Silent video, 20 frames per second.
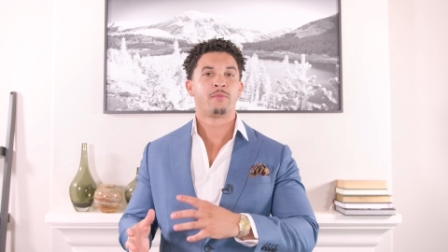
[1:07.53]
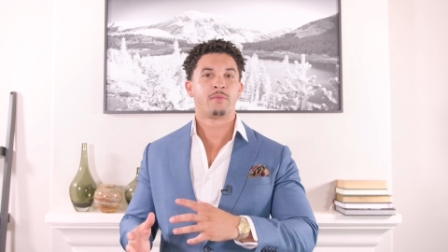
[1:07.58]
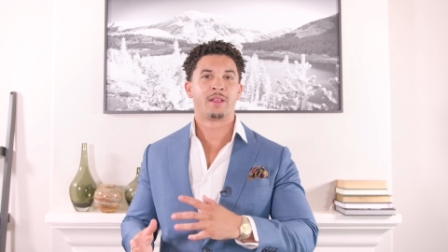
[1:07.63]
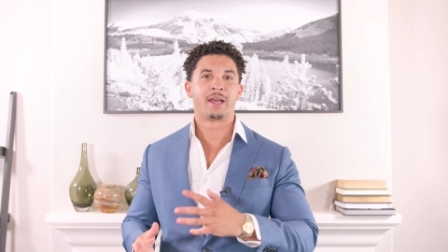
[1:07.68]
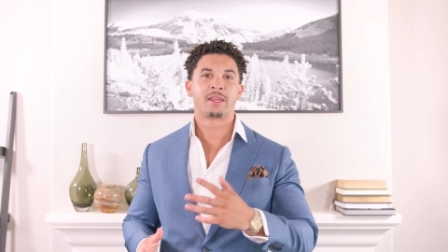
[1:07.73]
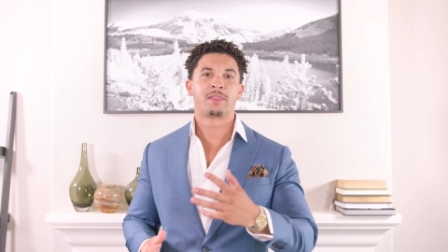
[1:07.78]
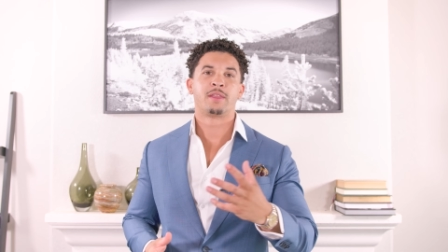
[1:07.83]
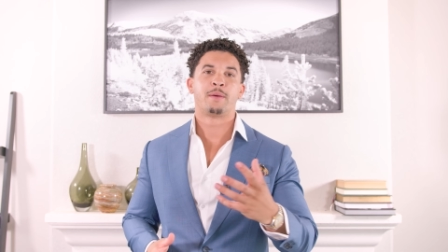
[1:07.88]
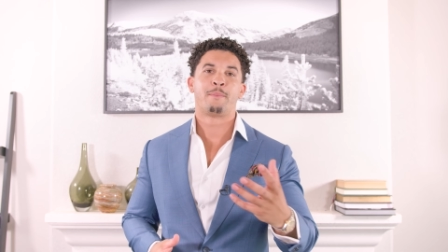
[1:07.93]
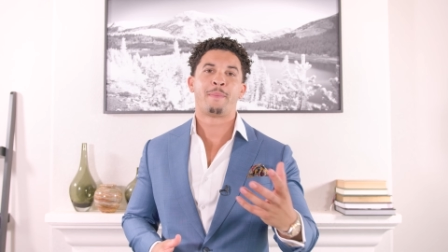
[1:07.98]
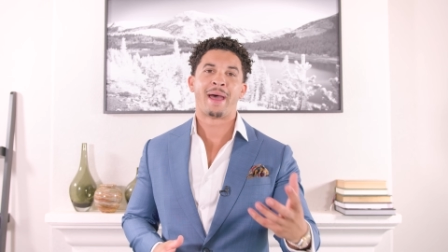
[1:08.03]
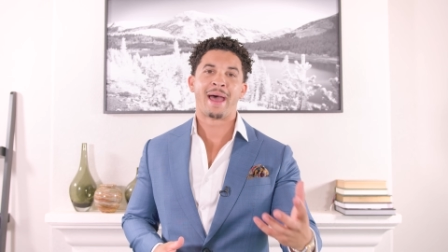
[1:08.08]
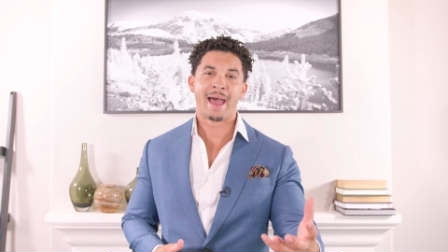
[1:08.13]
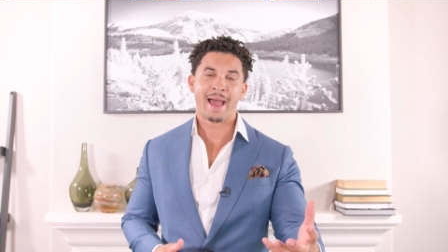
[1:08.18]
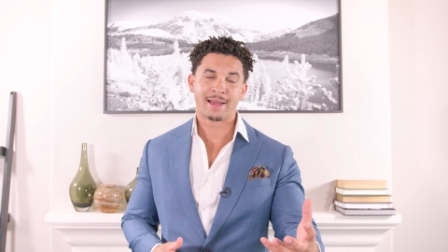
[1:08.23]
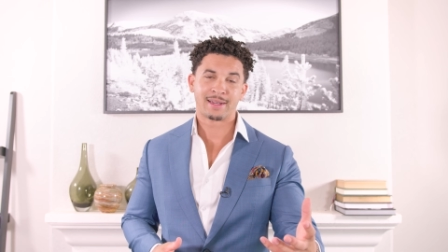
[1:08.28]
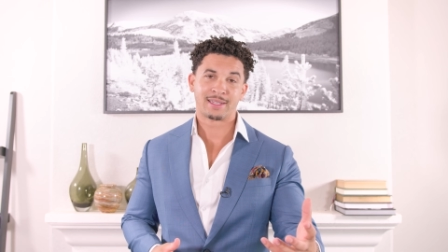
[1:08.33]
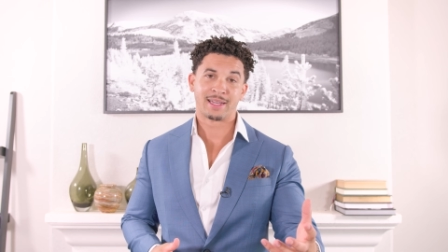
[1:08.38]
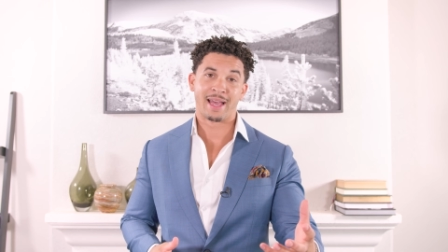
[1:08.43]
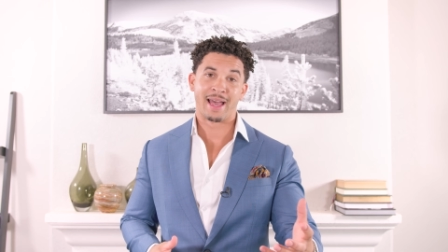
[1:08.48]
like the
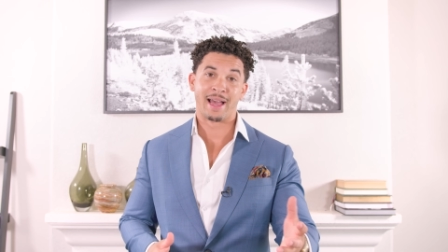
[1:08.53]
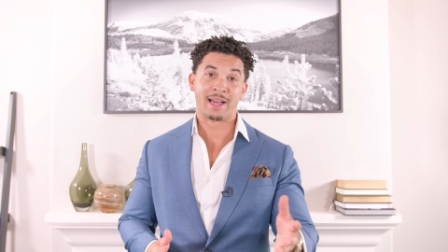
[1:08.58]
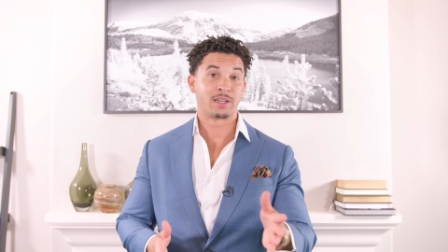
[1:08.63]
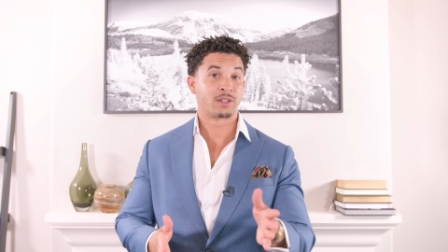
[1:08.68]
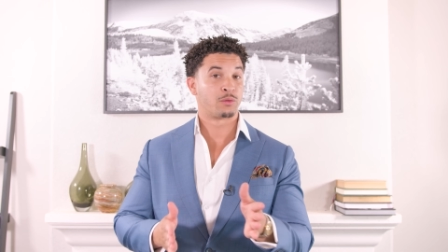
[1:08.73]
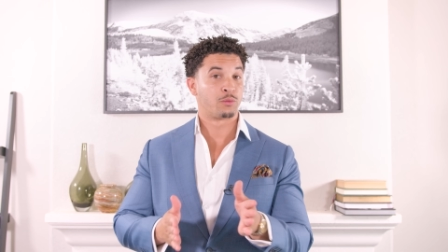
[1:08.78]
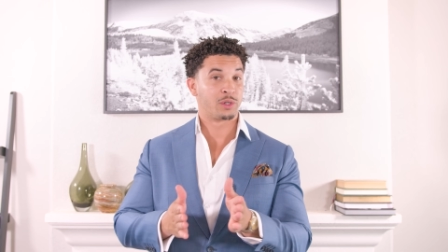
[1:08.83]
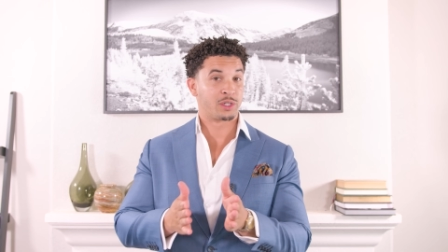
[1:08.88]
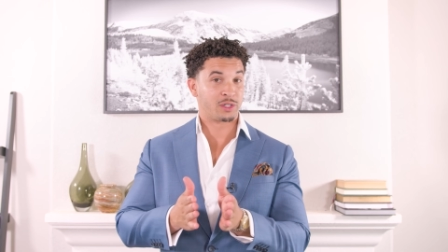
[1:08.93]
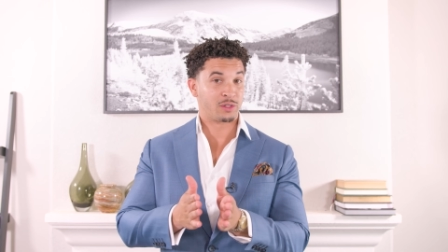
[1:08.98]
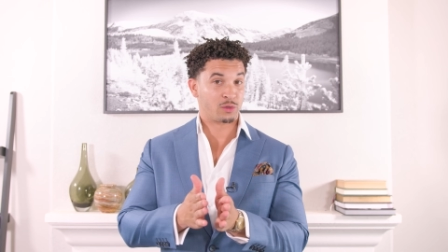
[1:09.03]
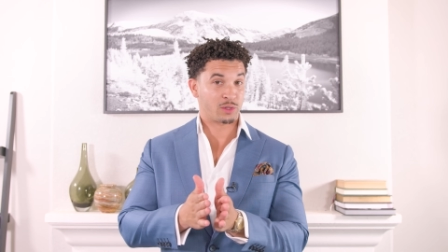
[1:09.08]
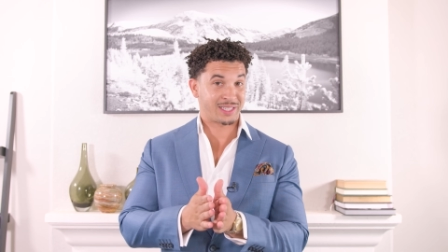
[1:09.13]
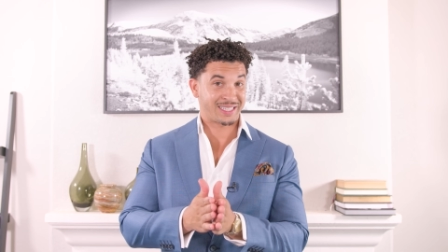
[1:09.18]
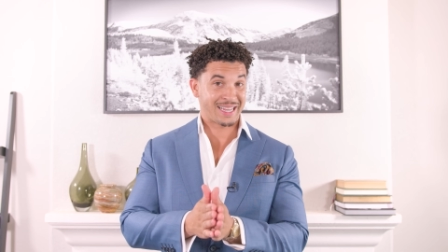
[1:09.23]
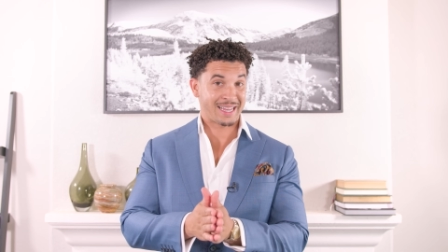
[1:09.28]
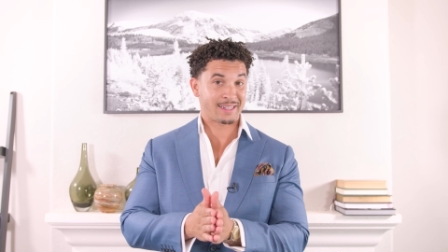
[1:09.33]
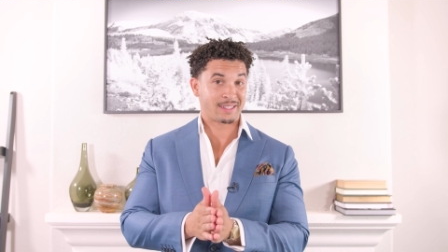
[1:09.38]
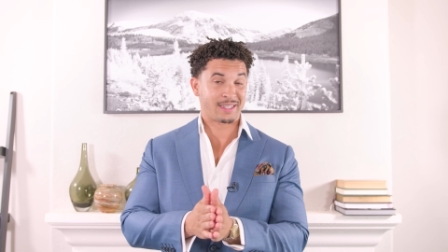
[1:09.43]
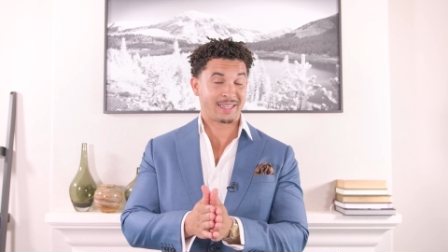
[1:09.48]
PACT Act, which is
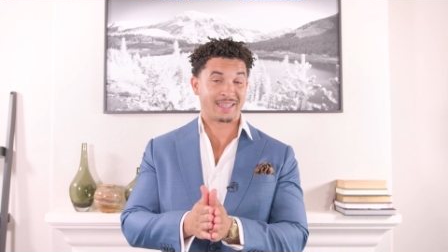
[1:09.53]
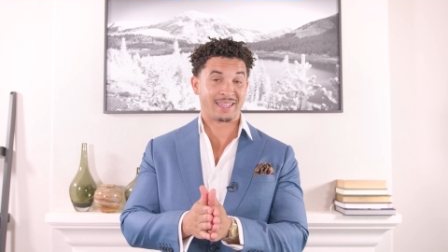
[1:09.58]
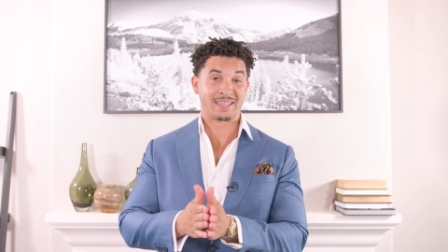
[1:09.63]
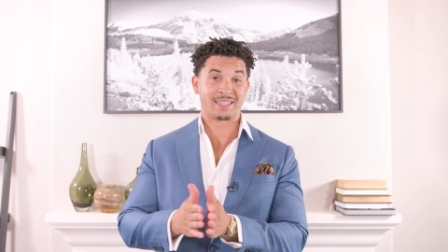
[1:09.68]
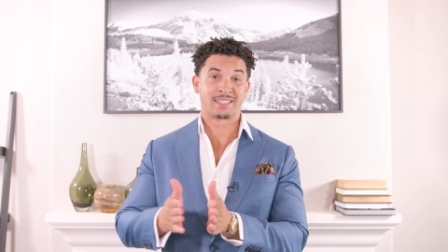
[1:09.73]
set to